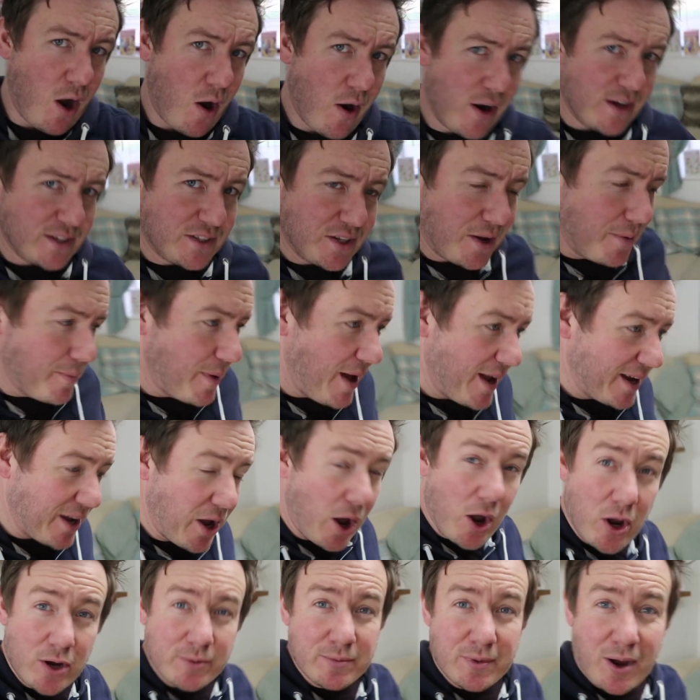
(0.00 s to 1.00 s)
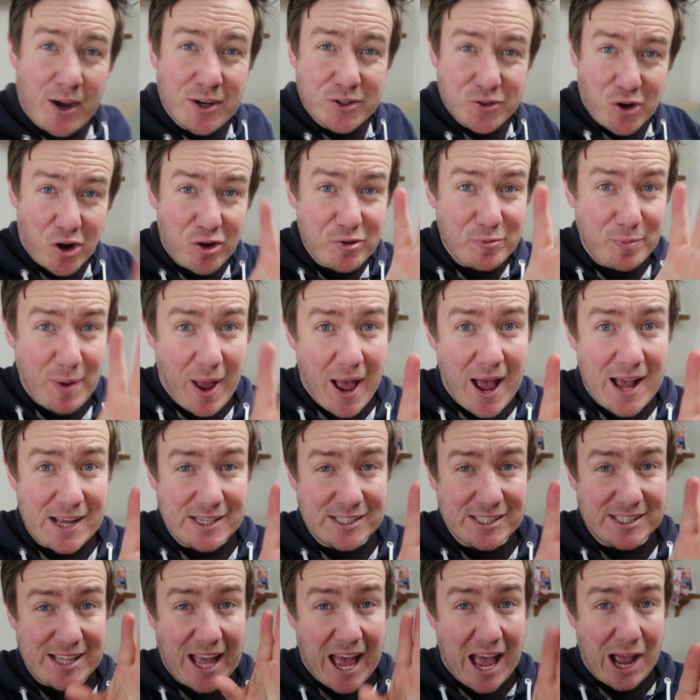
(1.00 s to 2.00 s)
All right, so I'm back home. I drove
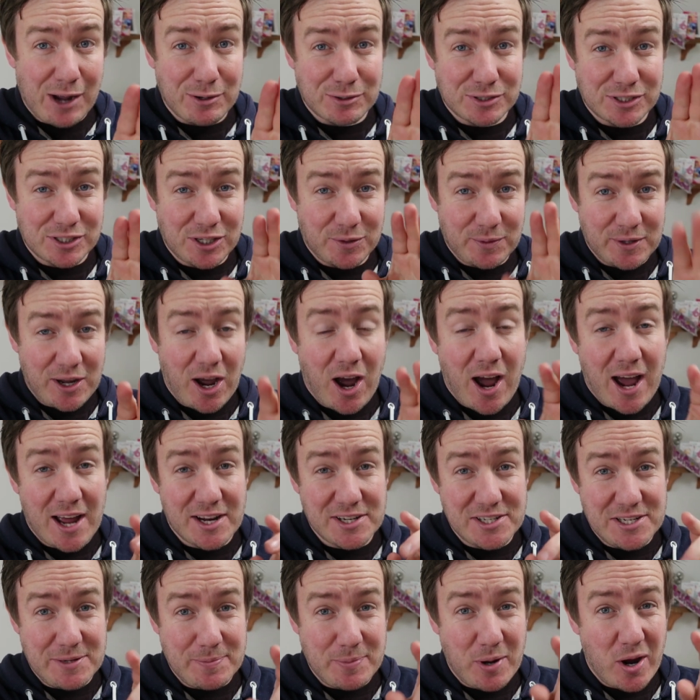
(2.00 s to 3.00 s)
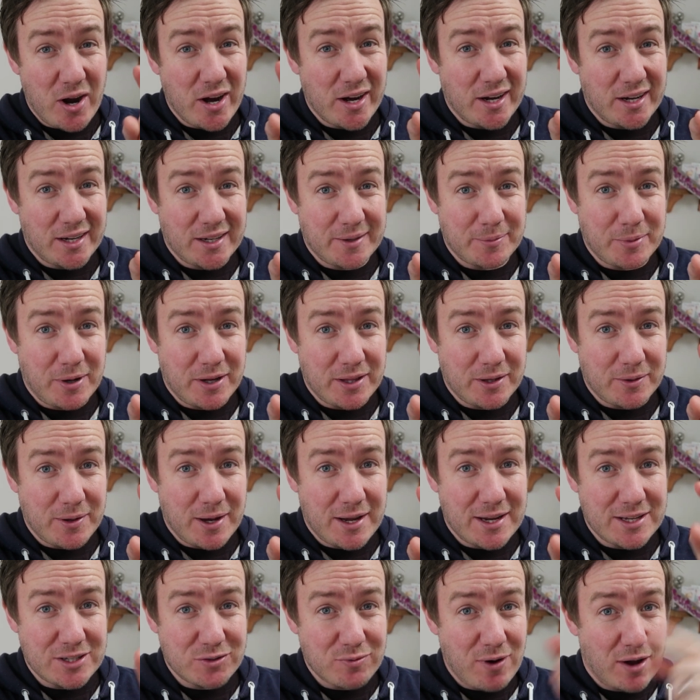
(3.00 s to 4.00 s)
past the house that we are actually buying, by the
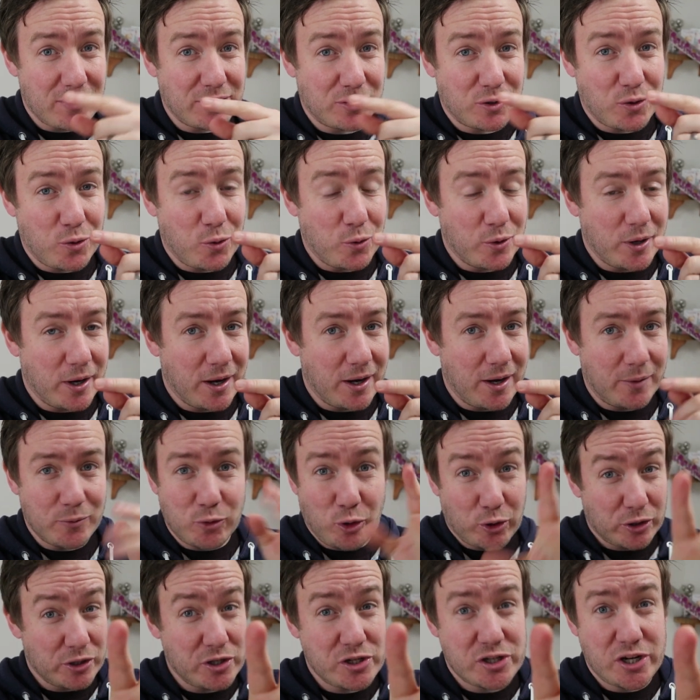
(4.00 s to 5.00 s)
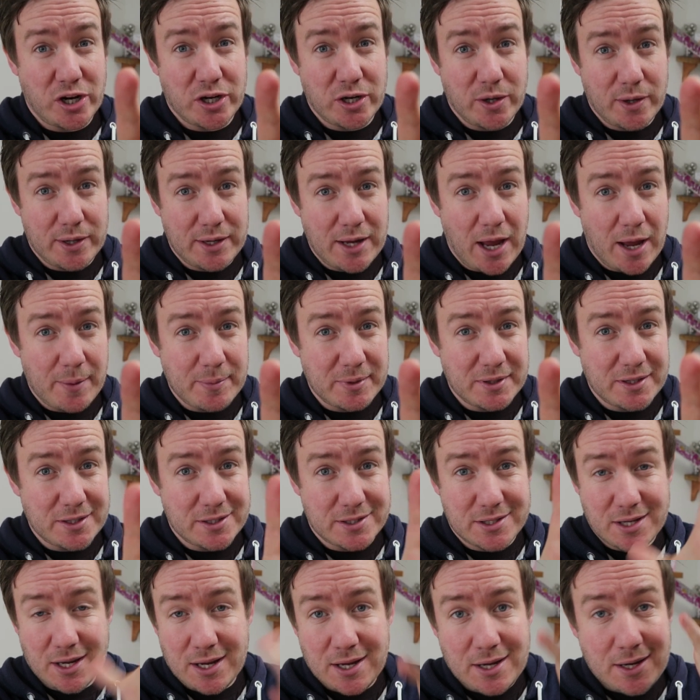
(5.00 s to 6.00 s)
way. It's around the corner. I'm not gonna show you it yet
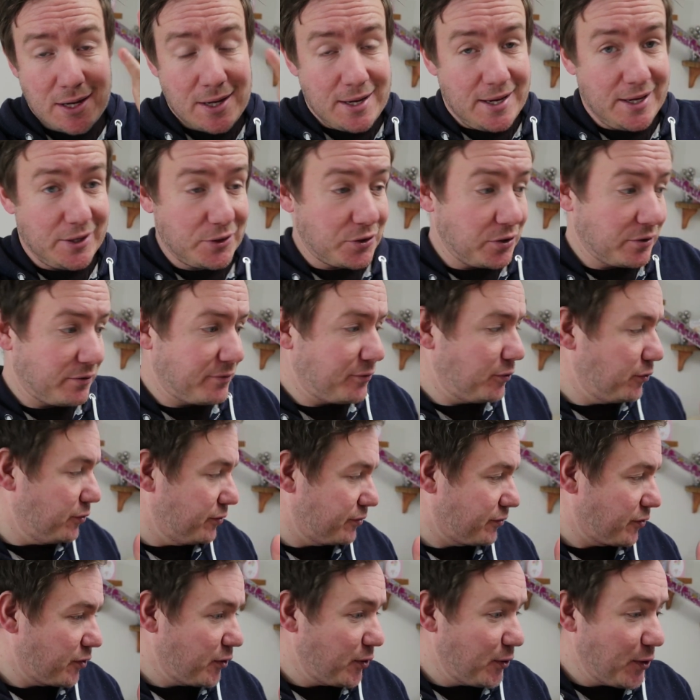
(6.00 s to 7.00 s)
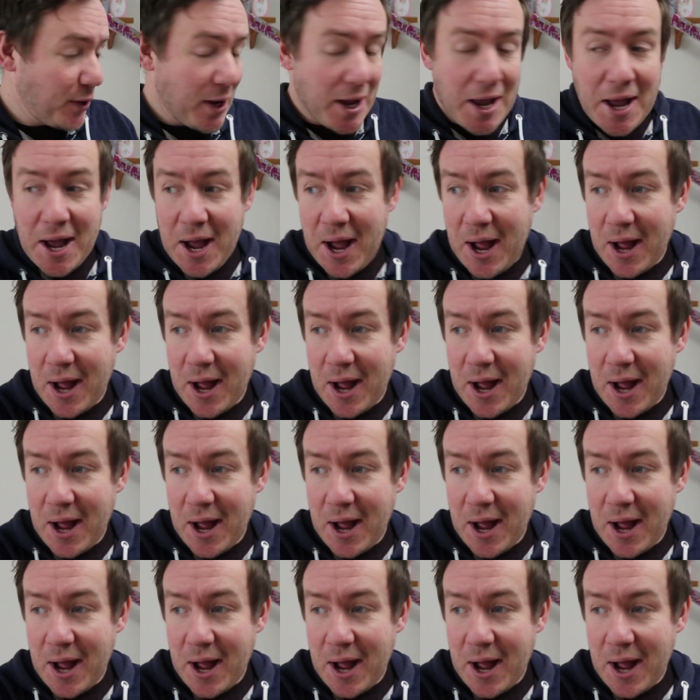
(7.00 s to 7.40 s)
because it could fall through.